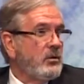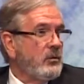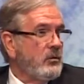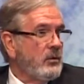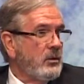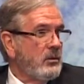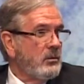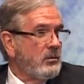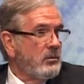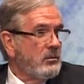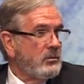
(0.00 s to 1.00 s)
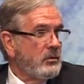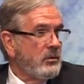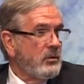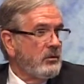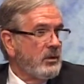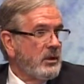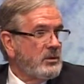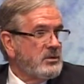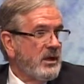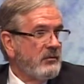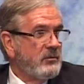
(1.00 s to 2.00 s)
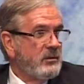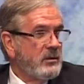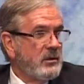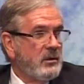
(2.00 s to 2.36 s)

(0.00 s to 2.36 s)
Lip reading: two or 3 years after,